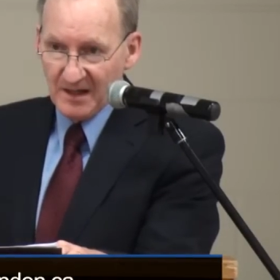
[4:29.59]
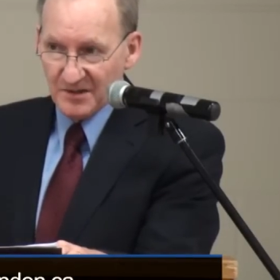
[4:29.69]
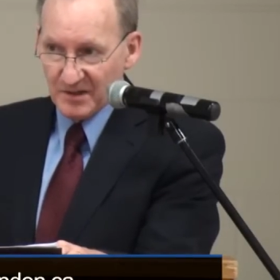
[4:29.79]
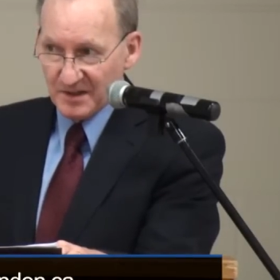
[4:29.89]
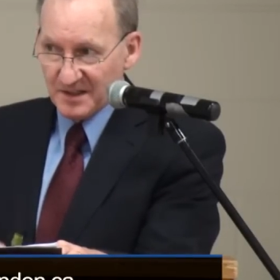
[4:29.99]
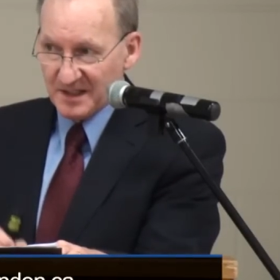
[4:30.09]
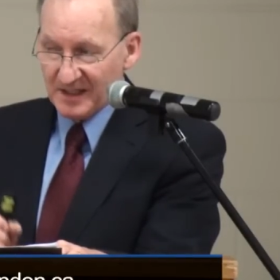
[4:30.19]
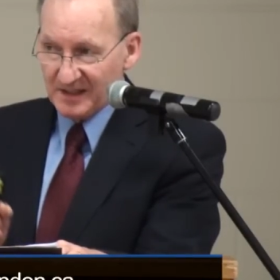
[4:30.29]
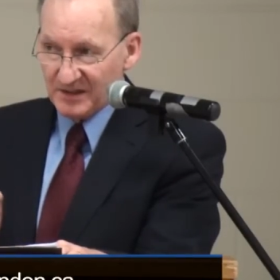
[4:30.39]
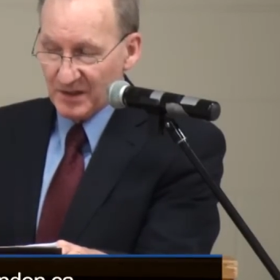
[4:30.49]
So this is
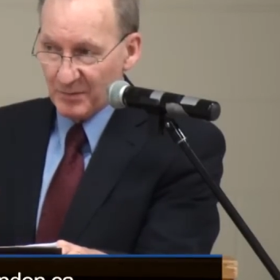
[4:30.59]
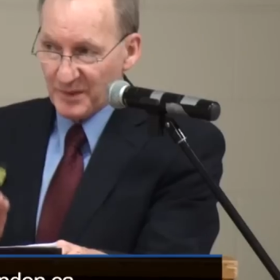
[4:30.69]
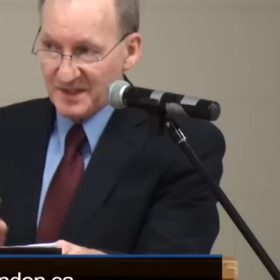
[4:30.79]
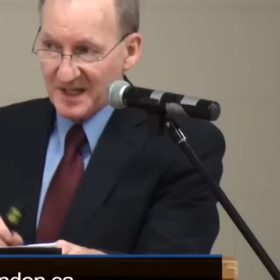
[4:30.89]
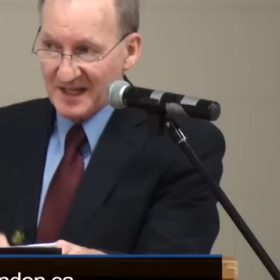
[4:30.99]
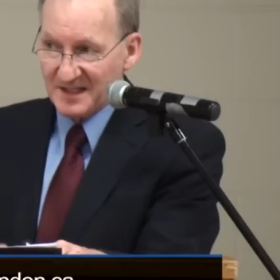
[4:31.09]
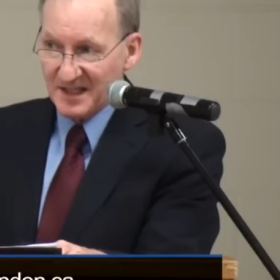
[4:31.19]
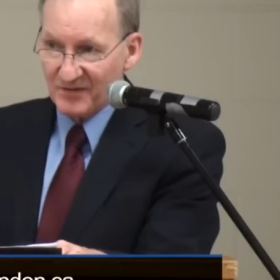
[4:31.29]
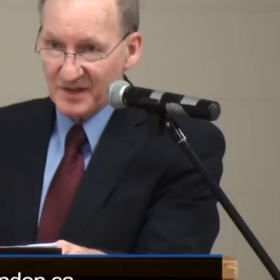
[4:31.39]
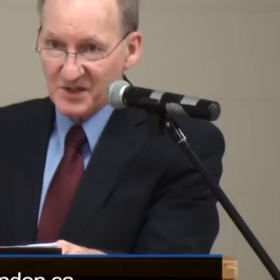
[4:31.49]
getting to the precise
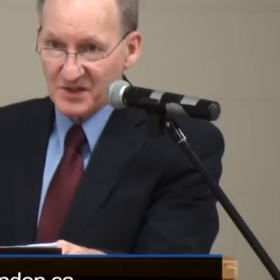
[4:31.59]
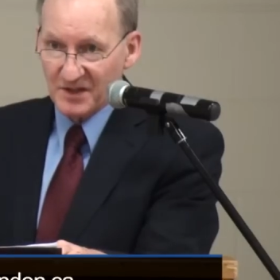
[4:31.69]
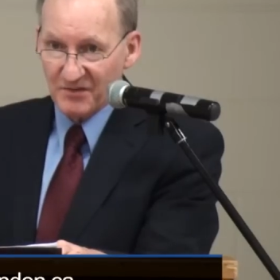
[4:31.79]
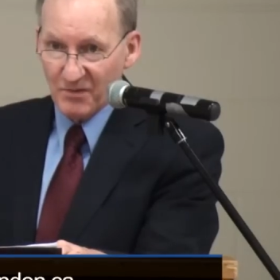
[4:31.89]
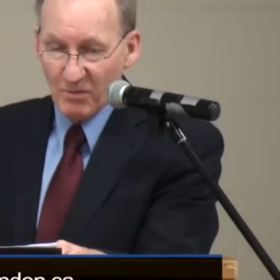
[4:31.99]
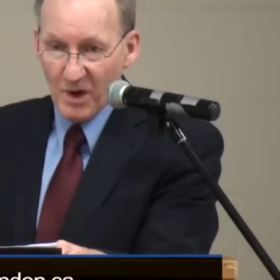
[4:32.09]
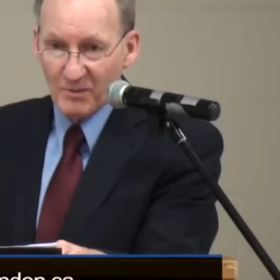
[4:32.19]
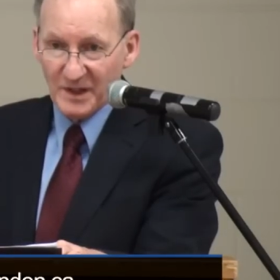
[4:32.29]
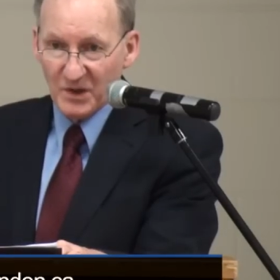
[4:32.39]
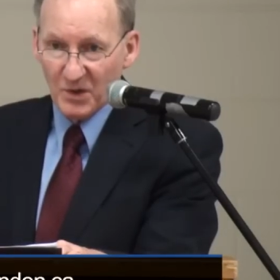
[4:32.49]
definition of what
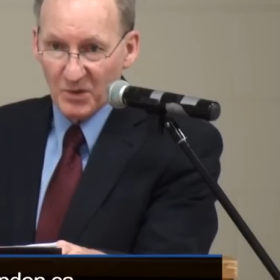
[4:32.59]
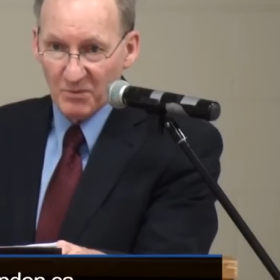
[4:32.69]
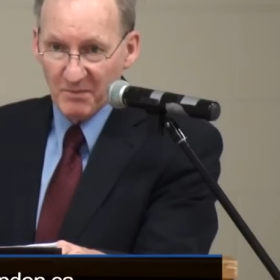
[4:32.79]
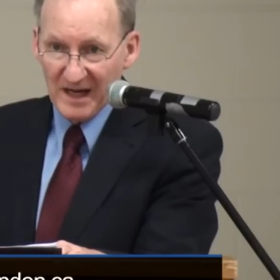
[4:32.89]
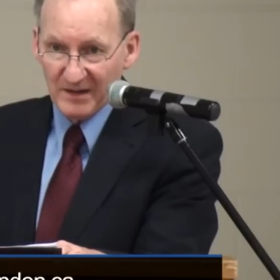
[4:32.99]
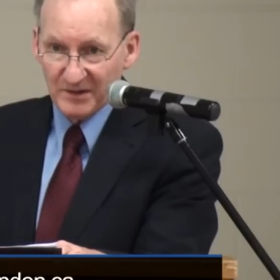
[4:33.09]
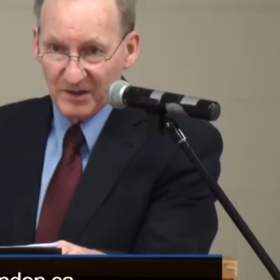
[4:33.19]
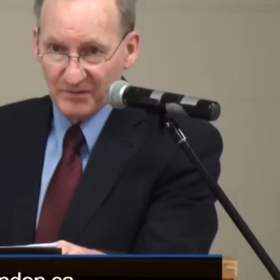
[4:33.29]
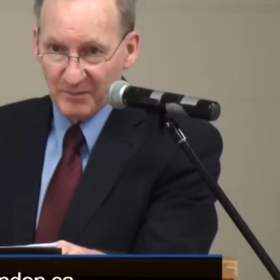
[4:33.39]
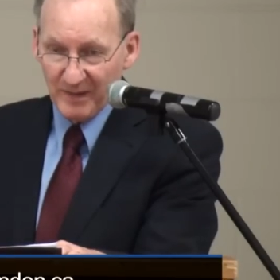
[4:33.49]
we call mild
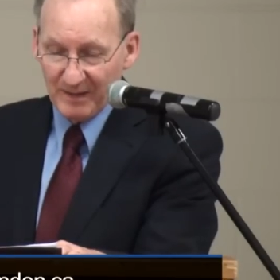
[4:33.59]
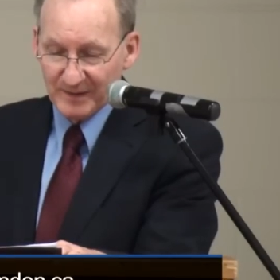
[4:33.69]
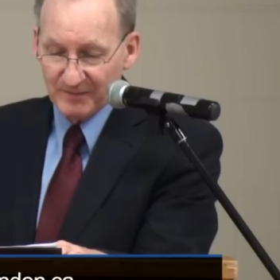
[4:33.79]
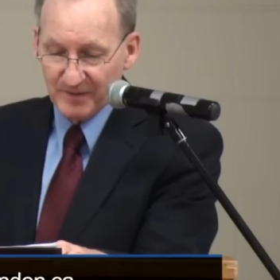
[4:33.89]
cognitive impairment,